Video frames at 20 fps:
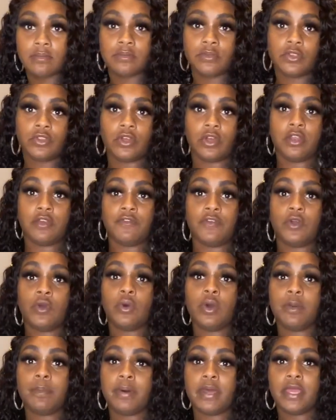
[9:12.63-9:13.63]
start the
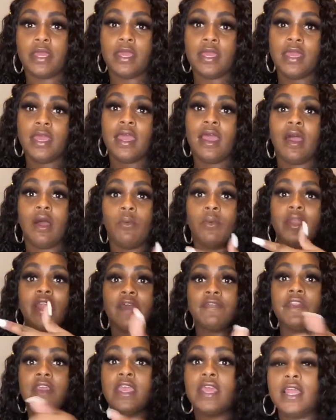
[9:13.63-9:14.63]
record button, I wouldn't have
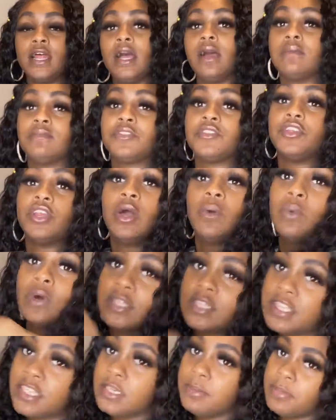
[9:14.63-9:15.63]
to get up, so y'all
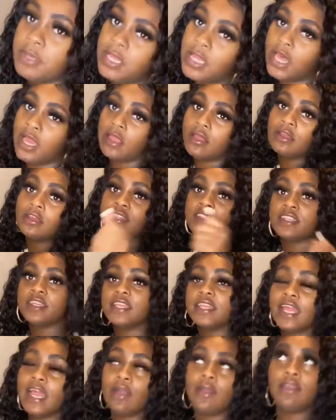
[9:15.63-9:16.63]
wouldn't see me like sitting
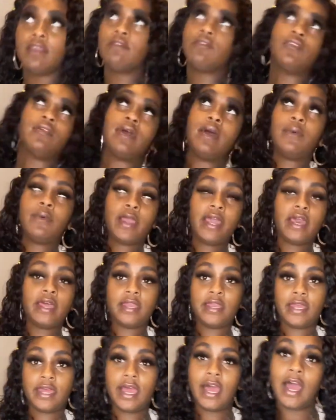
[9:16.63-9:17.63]
down, even though I would
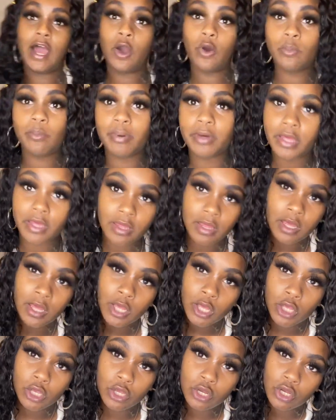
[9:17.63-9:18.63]
edit that out. But
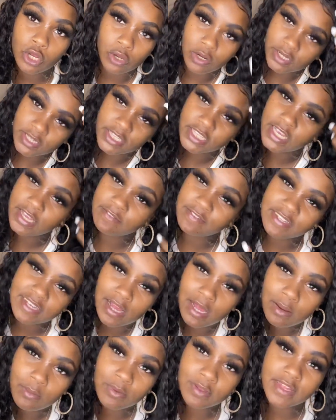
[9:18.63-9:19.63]
you know, at the same
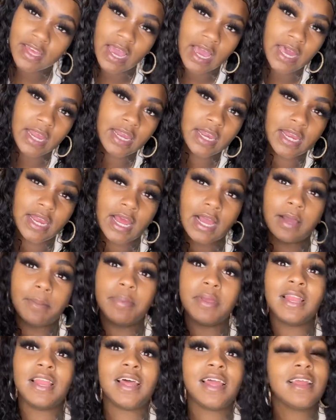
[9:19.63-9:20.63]
time with the editing, I could be
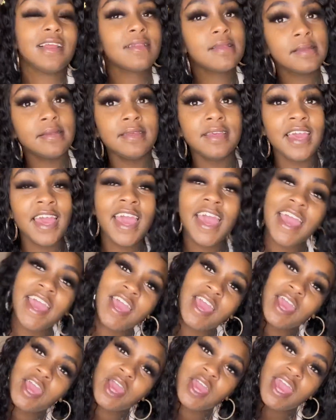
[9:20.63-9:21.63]
like,
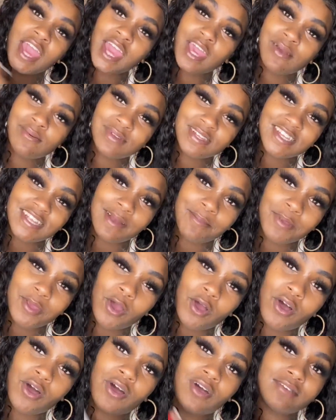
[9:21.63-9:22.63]
hey, what's up,
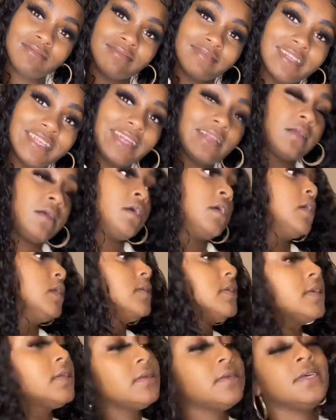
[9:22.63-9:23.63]
y'all?
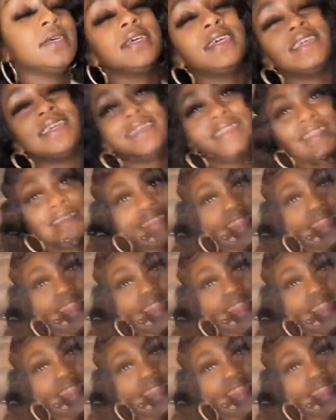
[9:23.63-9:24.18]
God, look yeah.